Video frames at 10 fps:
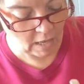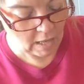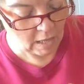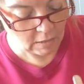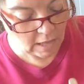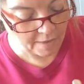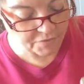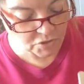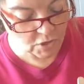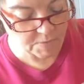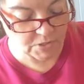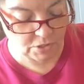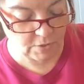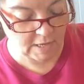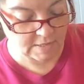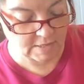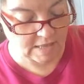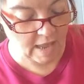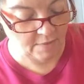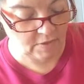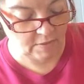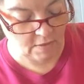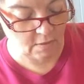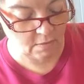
live streams do get saved in the